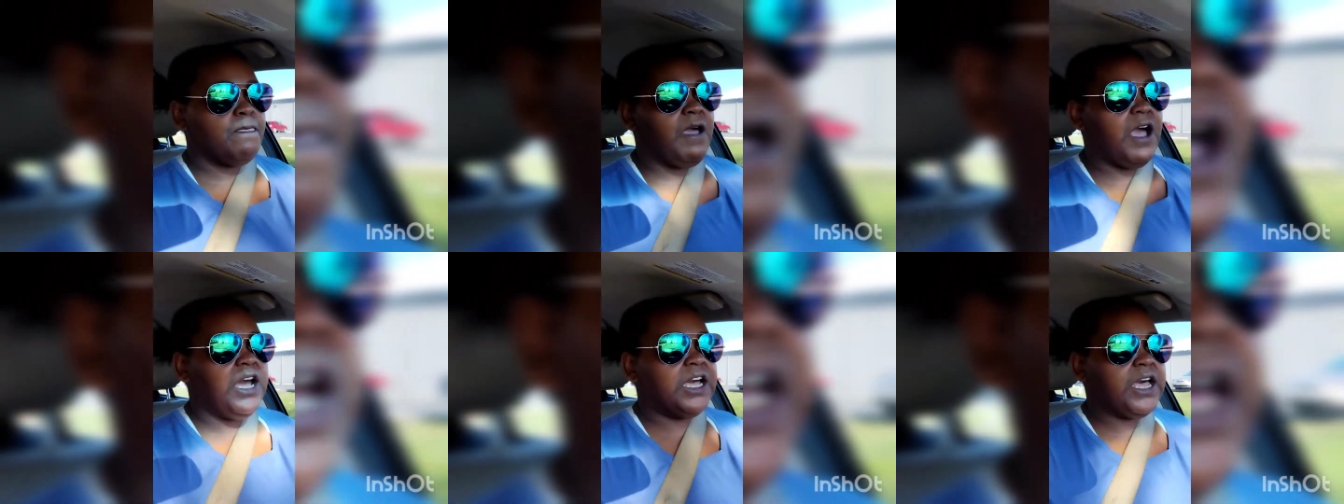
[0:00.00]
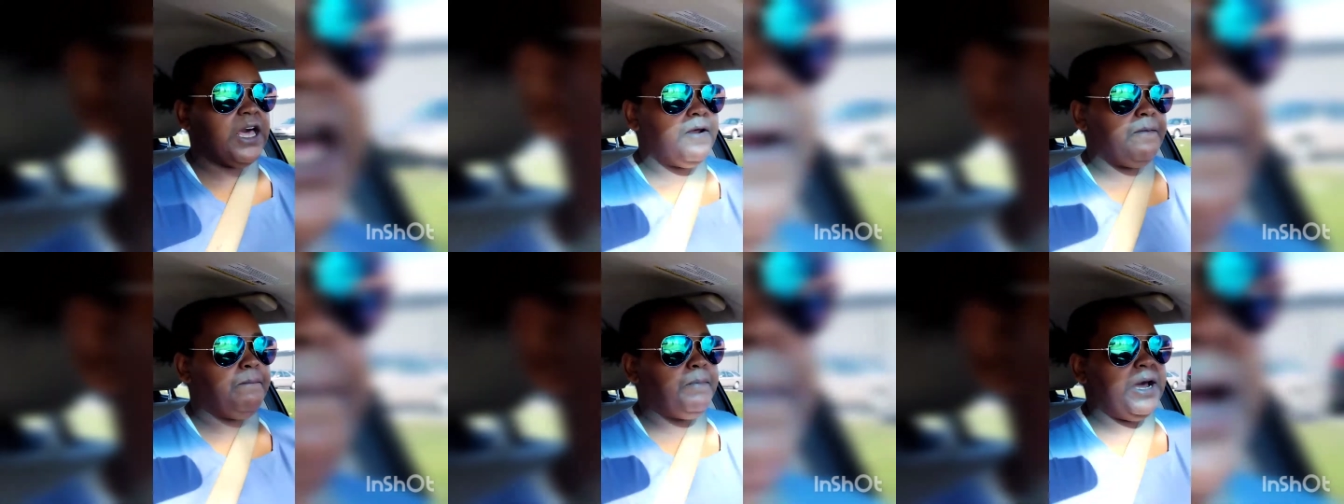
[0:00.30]
I
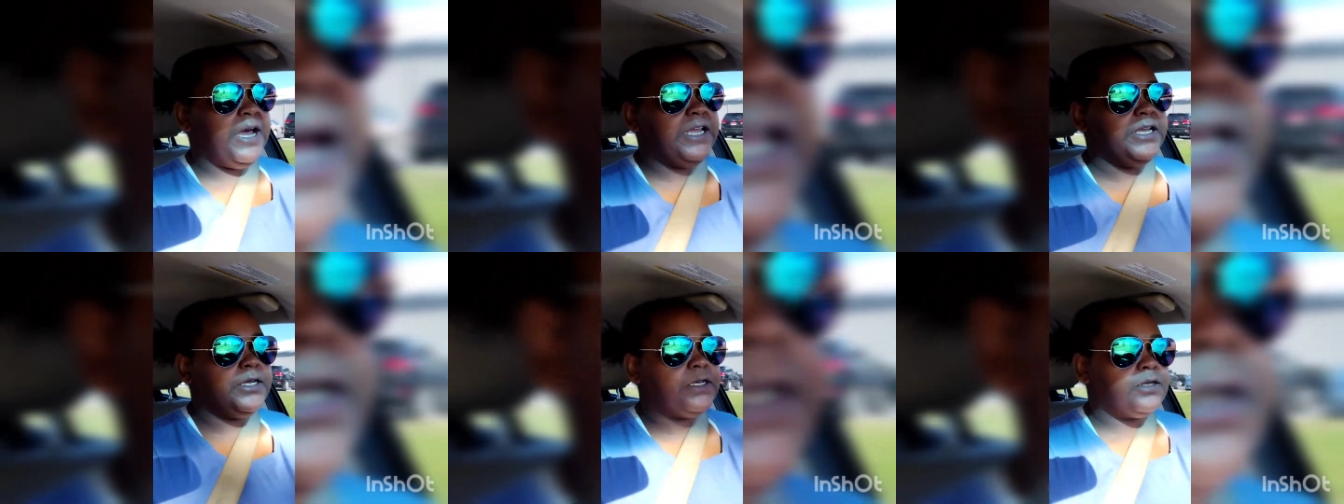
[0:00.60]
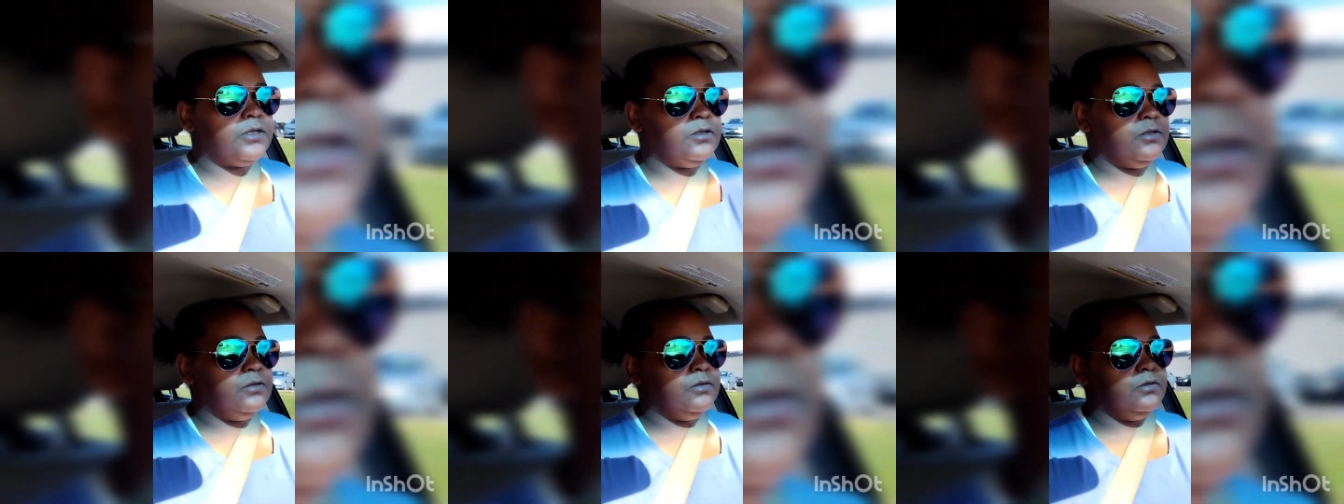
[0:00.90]
got a bike
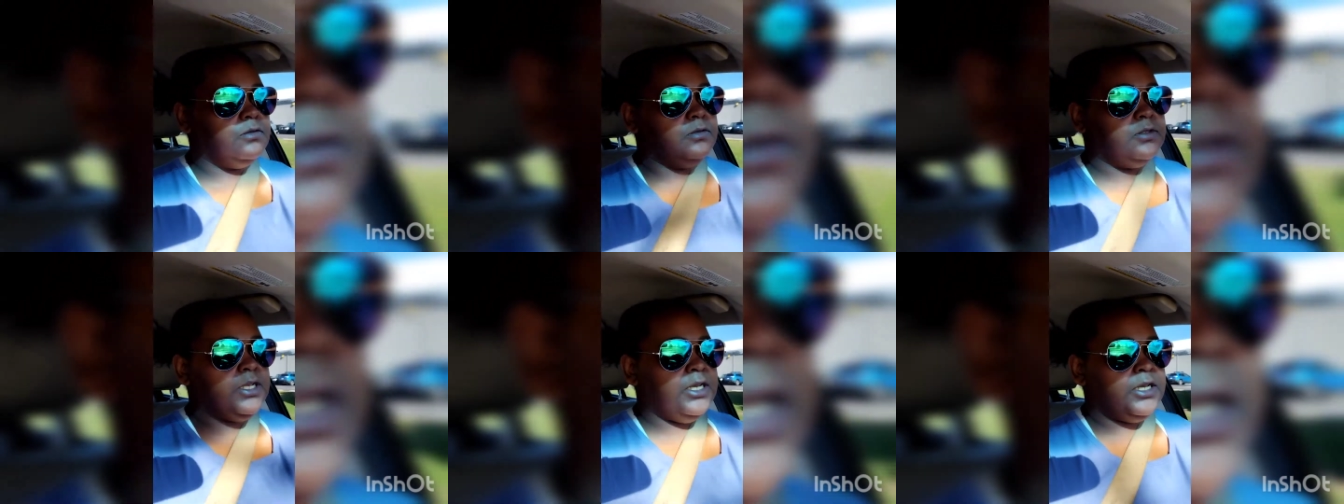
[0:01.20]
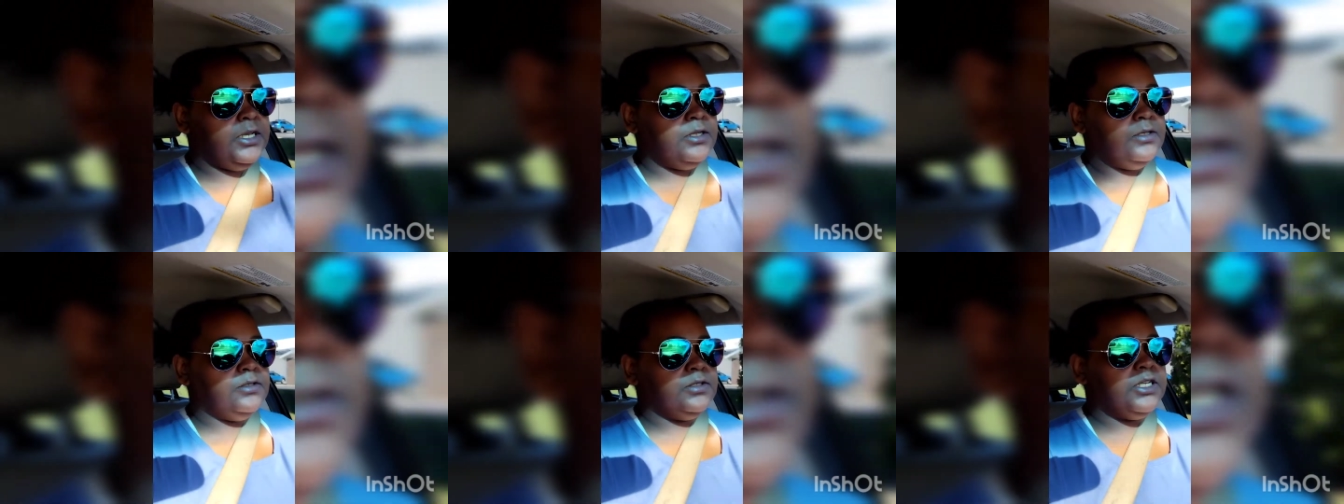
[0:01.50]

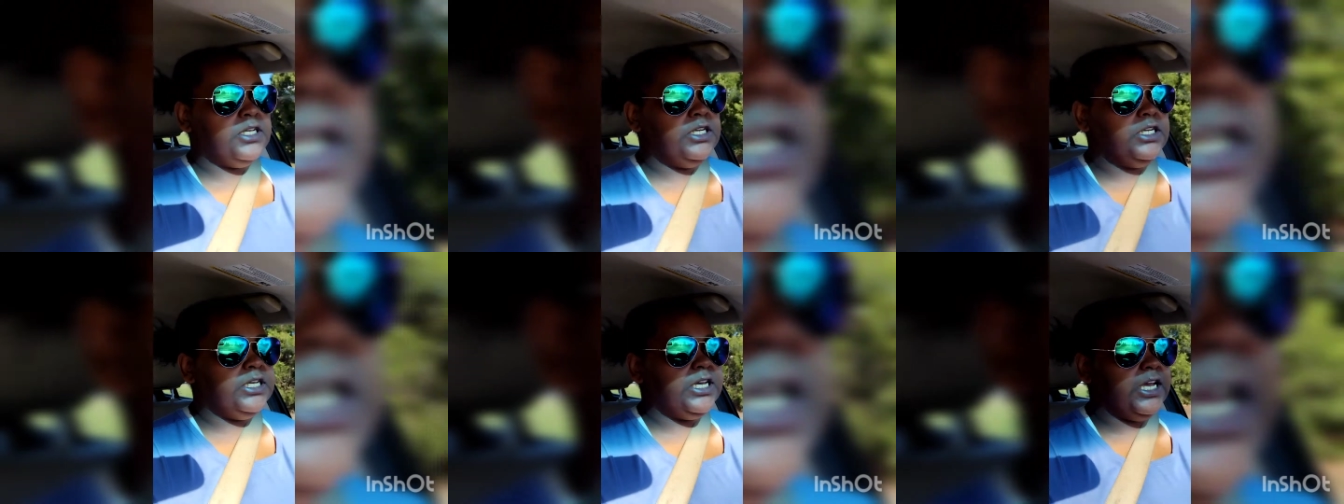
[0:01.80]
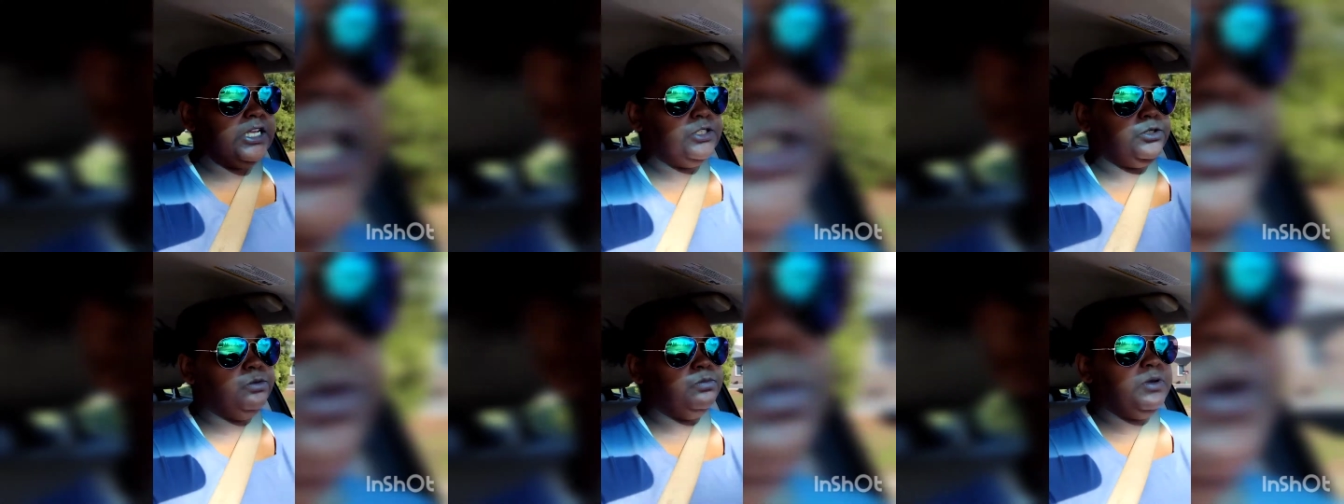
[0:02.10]
that Nene
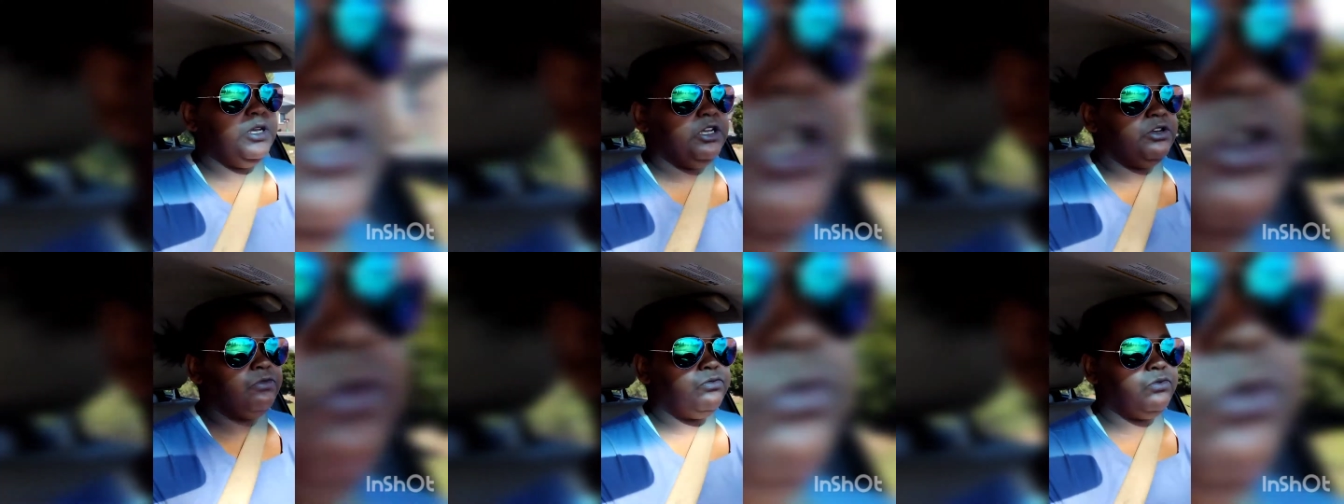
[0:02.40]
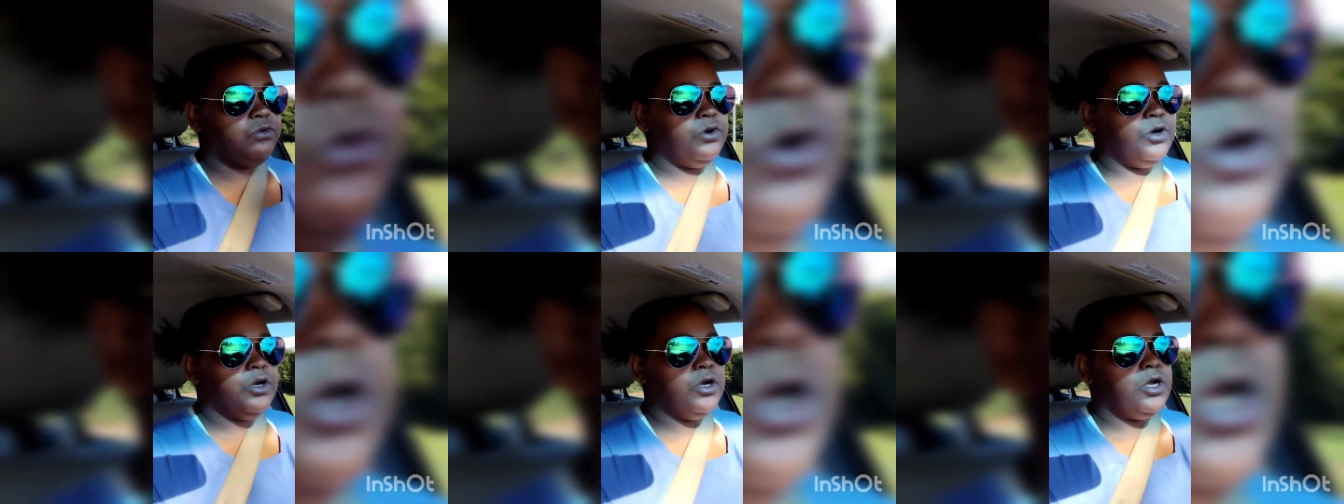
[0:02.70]
got too big
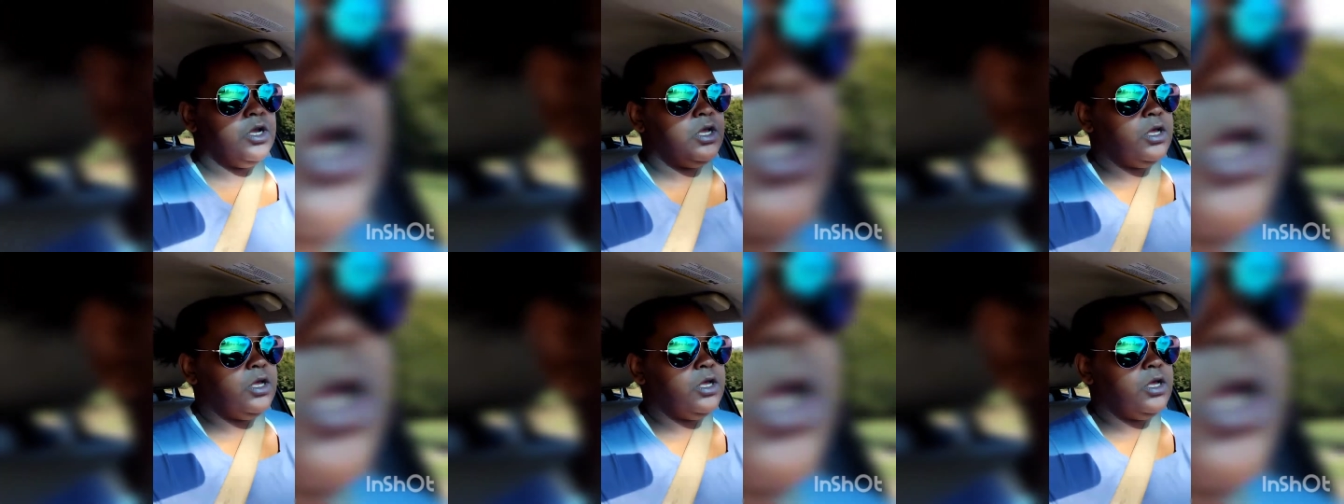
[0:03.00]
for.